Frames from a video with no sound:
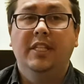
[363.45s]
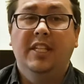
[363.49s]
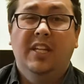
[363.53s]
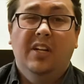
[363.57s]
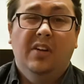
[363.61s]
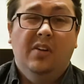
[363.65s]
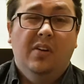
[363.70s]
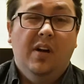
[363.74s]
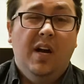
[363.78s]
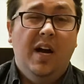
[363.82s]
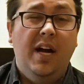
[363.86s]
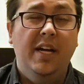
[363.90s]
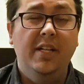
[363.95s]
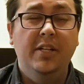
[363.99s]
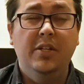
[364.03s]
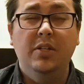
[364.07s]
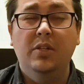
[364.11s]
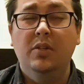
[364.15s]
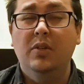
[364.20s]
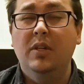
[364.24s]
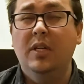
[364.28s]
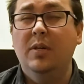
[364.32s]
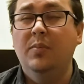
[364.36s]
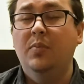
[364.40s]
You know, I
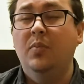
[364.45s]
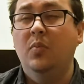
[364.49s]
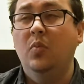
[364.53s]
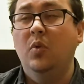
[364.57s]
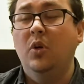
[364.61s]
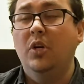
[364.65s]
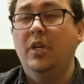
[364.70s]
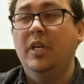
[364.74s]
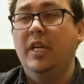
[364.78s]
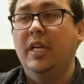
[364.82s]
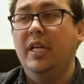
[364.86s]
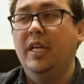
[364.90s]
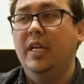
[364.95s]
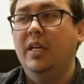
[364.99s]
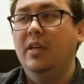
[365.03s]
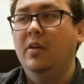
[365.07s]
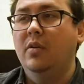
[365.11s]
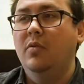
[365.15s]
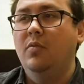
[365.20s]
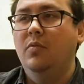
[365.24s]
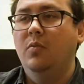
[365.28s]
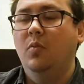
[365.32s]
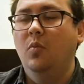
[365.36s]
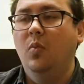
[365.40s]
grew up
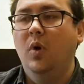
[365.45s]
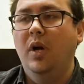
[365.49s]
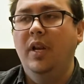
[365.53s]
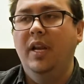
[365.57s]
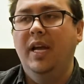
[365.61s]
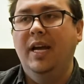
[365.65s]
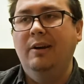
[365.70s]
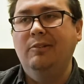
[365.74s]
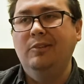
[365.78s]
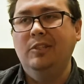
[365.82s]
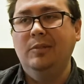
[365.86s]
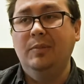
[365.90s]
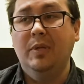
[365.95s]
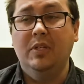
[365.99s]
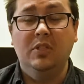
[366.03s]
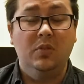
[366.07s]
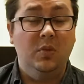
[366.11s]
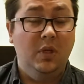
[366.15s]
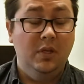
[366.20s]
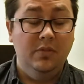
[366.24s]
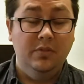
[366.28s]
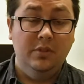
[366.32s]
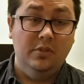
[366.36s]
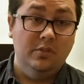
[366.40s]
working when I was about
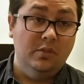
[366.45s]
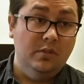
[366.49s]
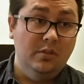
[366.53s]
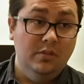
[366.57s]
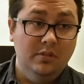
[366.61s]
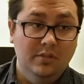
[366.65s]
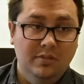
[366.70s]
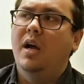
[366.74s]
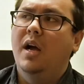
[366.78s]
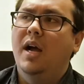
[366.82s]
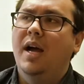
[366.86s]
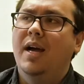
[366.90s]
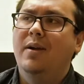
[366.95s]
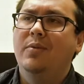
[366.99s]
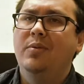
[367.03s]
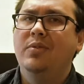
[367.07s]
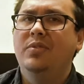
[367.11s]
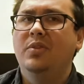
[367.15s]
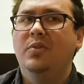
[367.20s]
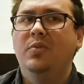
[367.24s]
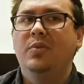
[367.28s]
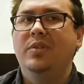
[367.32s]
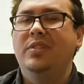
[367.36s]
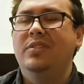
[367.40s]
12 years old. I
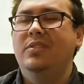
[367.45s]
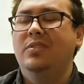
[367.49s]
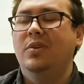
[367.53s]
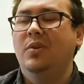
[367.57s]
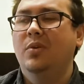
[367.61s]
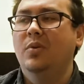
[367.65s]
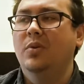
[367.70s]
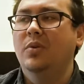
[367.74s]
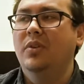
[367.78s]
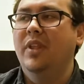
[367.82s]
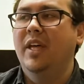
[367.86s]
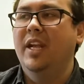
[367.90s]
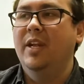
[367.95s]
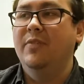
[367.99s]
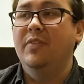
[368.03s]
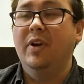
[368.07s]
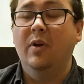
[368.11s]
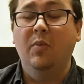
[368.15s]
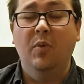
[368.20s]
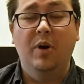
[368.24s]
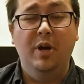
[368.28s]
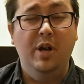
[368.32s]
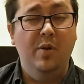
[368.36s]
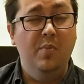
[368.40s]
was always told that if I
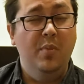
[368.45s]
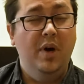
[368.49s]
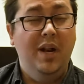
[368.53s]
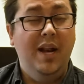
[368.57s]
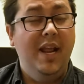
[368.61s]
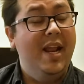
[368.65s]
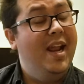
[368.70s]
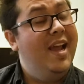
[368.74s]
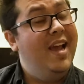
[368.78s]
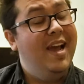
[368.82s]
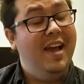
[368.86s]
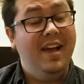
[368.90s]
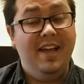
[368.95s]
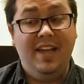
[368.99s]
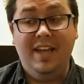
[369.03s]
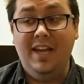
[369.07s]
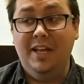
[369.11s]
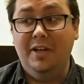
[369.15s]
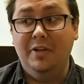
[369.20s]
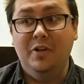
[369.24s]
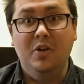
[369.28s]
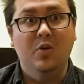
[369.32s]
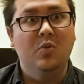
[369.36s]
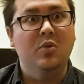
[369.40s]
wanted money, I
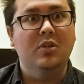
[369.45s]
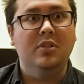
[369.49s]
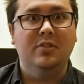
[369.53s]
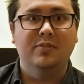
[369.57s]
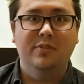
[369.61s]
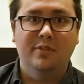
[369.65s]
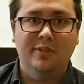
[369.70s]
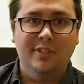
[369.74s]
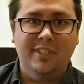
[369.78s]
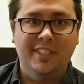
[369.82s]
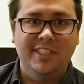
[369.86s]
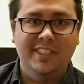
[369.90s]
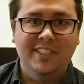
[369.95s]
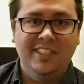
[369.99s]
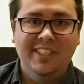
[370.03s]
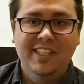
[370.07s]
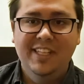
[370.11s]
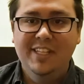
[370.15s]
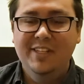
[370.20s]
had to go work for it.